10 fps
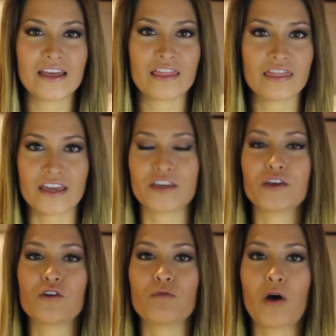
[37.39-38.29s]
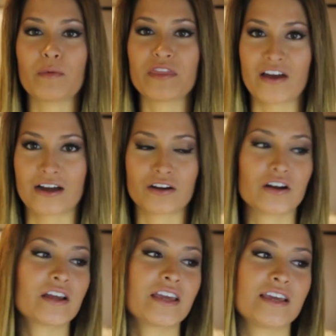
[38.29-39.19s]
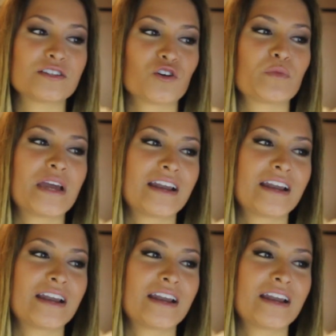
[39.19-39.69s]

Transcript: Thank you, Bobby Thacker. He told me